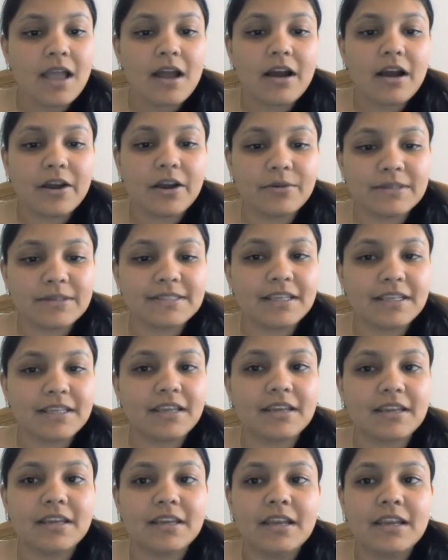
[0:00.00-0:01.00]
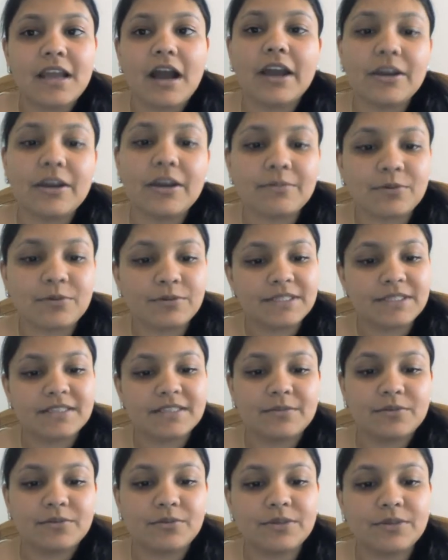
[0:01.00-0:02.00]
I always think I am always
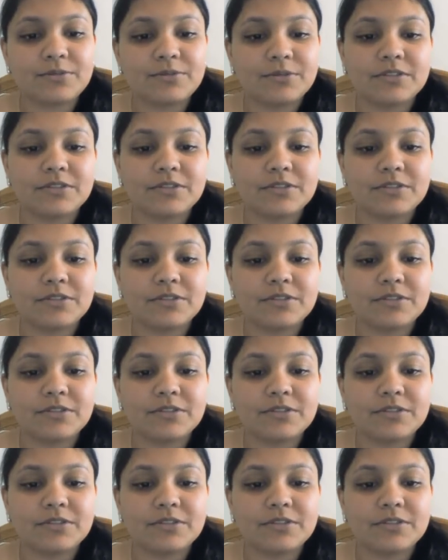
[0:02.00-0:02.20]
someone who always